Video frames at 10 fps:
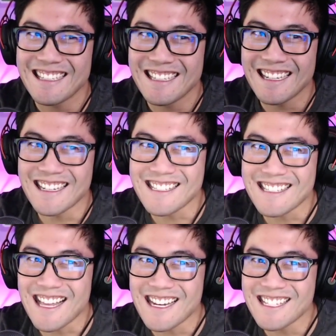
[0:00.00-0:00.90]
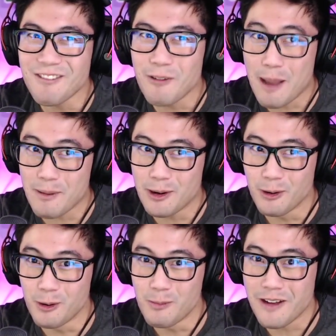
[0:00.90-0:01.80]
that's that is a rabbit
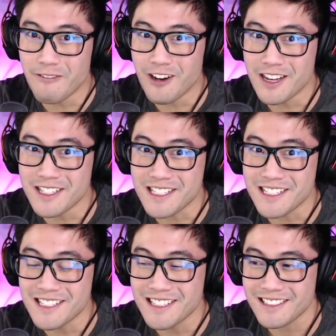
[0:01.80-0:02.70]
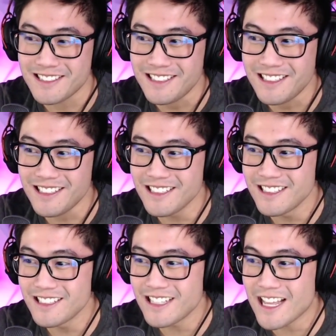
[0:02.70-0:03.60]
hole, my friends.
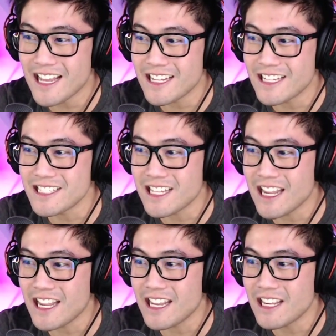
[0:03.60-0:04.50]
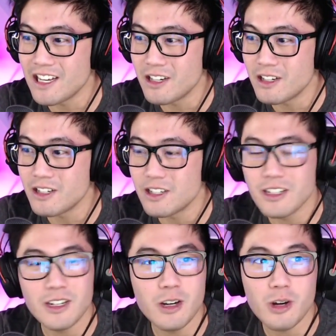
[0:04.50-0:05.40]
That is a
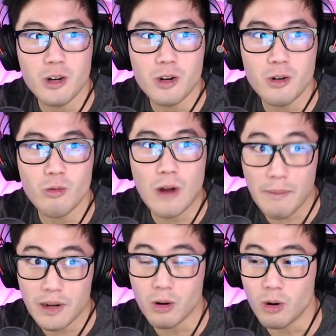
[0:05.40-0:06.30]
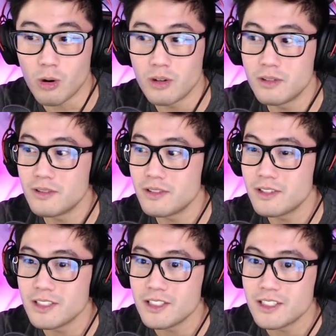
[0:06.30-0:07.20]
rabbit hole.
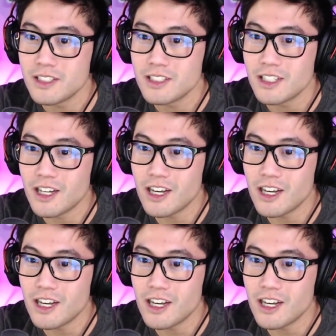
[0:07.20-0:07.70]
Uh,